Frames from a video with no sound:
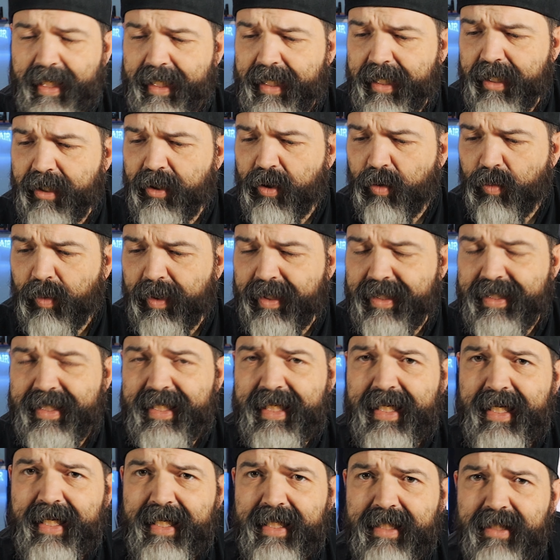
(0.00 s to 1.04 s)
hit it or what
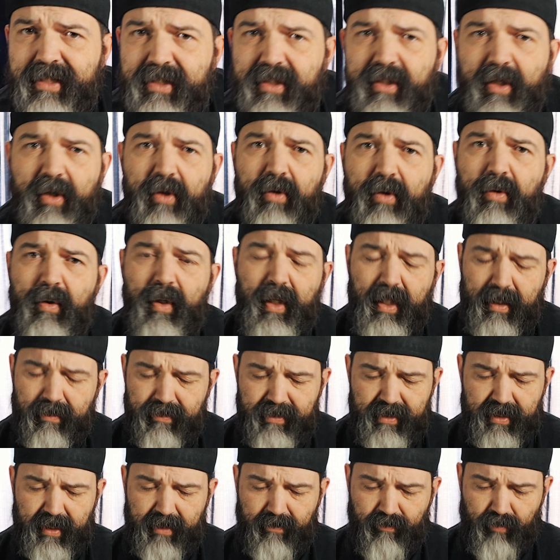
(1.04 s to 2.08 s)
did it. So I
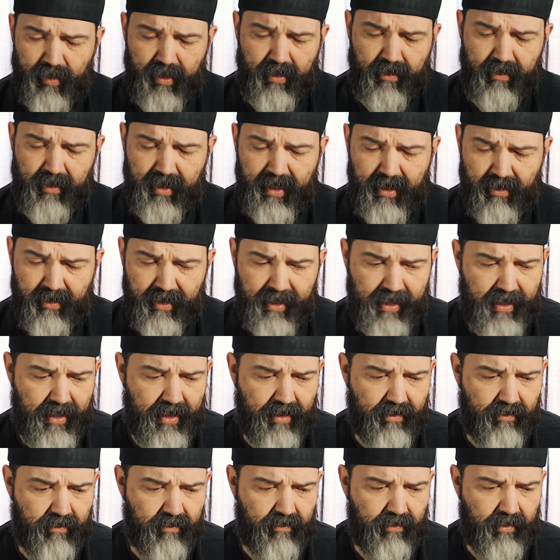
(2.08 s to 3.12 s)
was like, well, now I
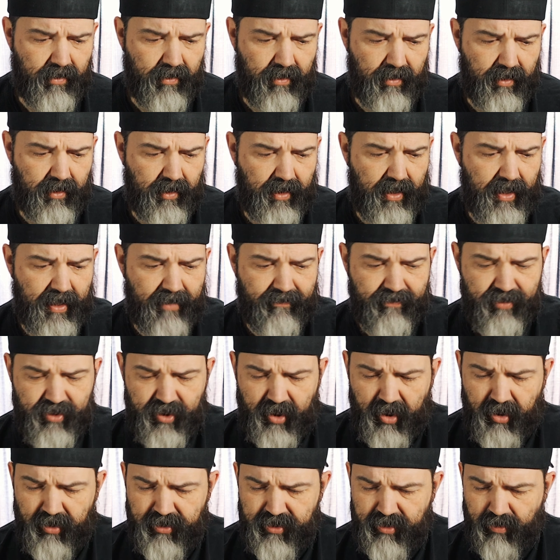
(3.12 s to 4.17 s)
can't, can't even
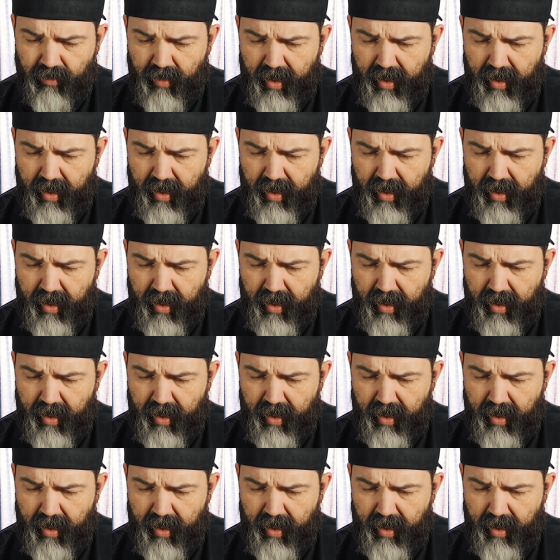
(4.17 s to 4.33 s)
charge the